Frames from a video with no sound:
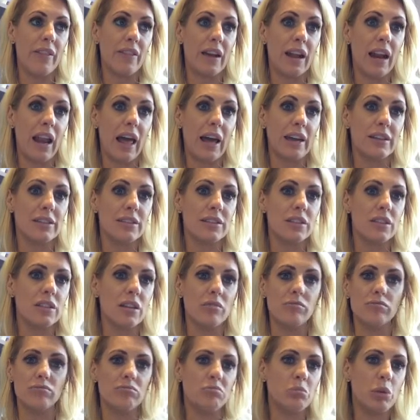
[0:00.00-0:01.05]
client.
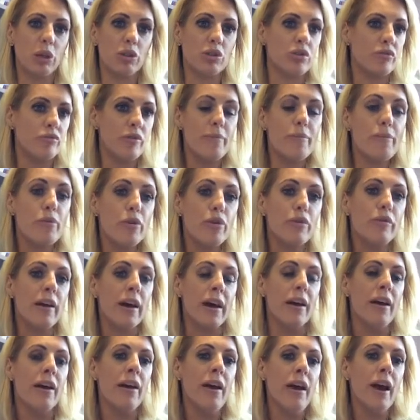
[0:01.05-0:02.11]
So we could just remove
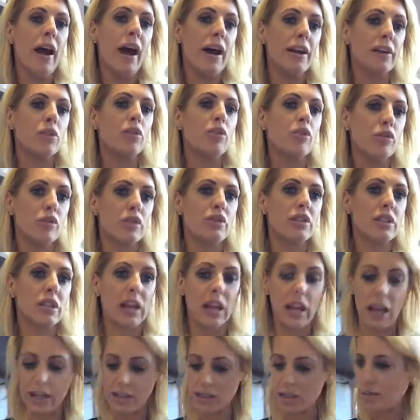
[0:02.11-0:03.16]
it and encourage the
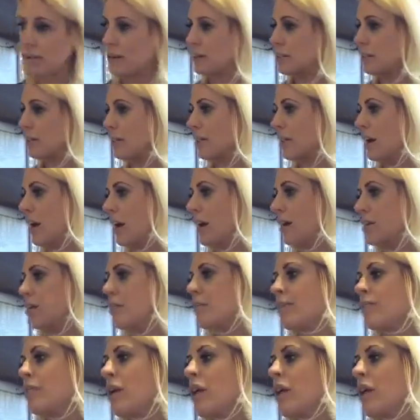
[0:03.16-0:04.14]
client to exercise.